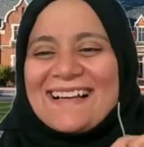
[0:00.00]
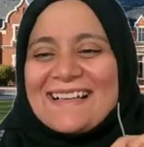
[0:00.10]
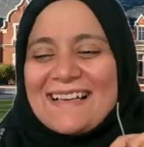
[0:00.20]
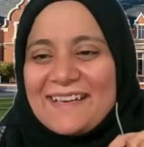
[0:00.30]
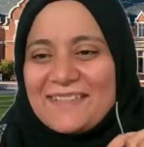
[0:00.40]

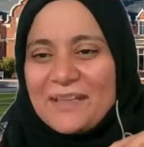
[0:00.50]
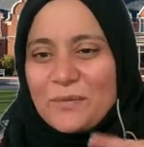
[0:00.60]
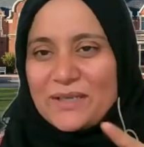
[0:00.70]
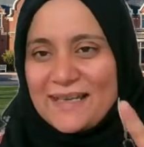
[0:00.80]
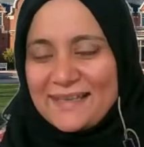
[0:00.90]
I think
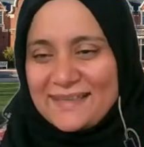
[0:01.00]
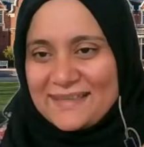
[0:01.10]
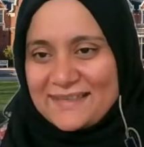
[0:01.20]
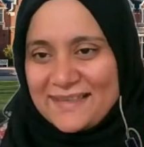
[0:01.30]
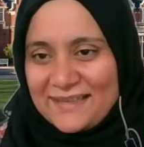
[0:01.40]
we'll cut
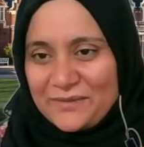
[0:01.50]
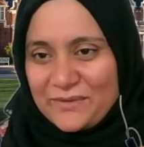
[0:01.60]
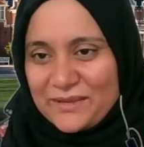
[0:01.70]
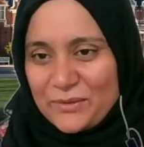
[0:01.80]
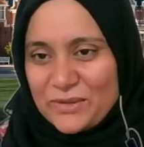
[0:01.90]

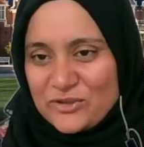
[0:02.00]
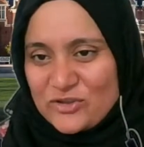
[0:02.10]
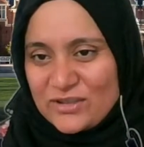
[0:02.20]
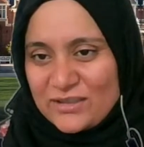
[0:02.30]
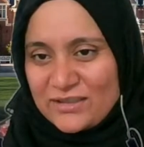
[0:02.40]
with the
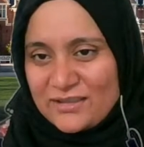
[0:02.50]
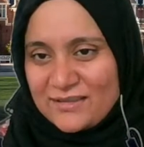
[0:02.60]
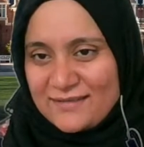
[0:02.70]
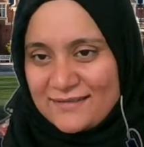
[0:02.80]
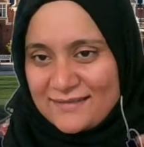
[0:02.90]

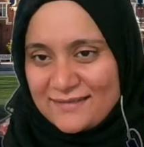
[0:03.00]
question